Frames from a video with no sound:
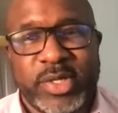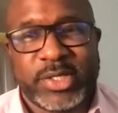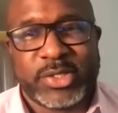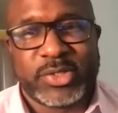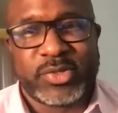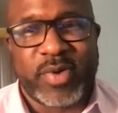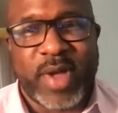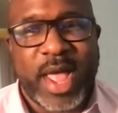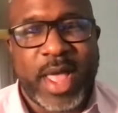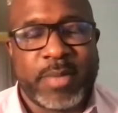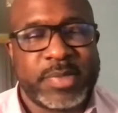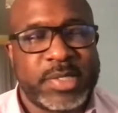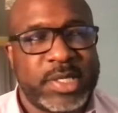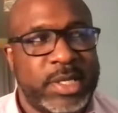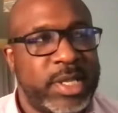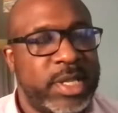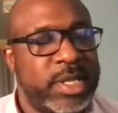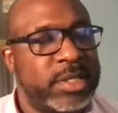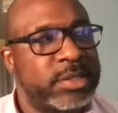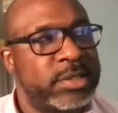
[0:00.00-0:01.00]
describes
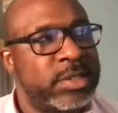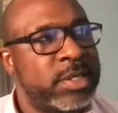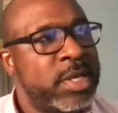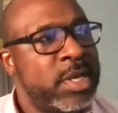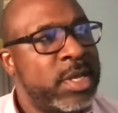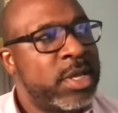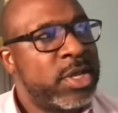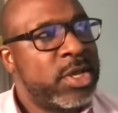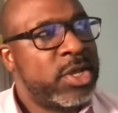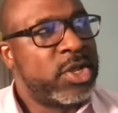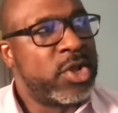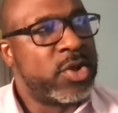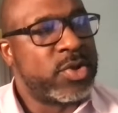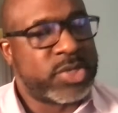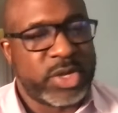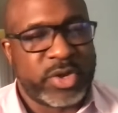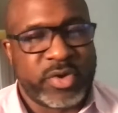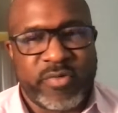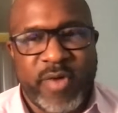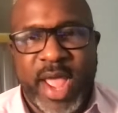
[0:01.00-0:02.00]
it is,
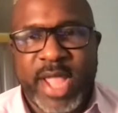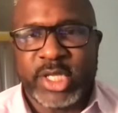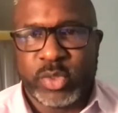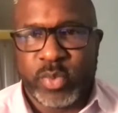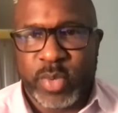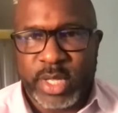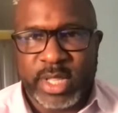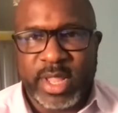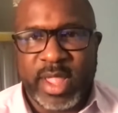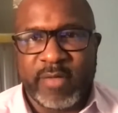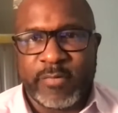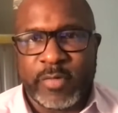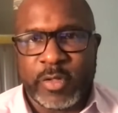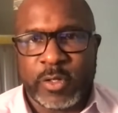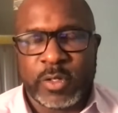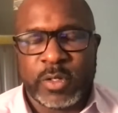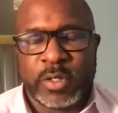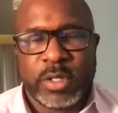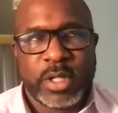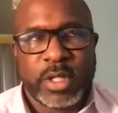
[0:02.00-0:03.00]
it's a graduate
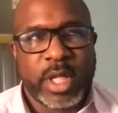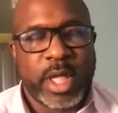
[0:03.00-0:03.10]
level